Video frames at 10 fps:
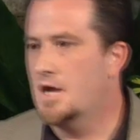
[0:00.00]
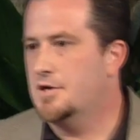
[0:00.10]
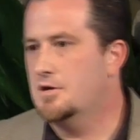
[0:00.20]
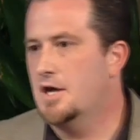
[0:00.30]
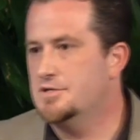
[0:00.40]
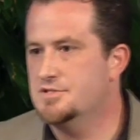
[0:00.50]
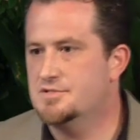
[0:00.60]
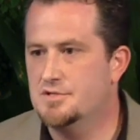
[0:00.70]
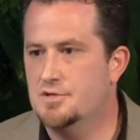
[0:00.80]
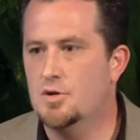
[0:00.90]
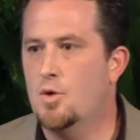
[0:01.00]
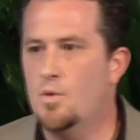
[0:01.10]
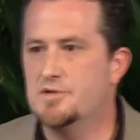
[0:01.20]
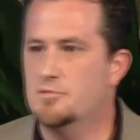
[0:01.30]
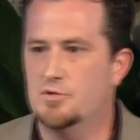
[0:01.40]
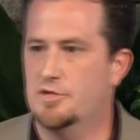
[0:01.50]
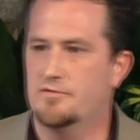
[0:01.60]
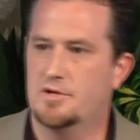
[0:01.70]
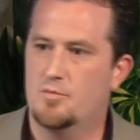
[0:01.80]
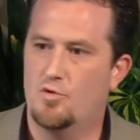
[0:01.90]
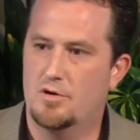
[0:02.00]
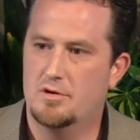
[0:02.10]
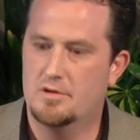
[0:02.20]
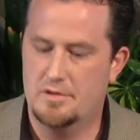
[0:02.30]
I just didn't know what to believe anymore.